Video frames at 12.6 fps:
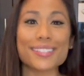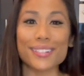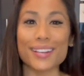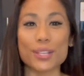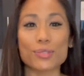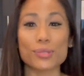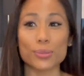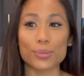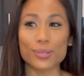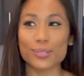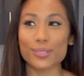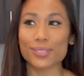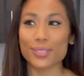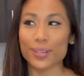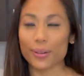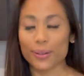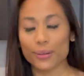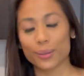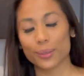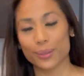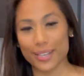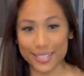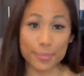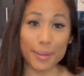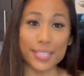they're at school, so
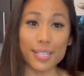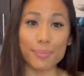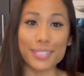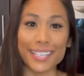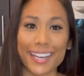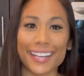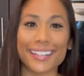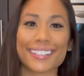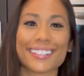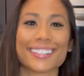it's my job today.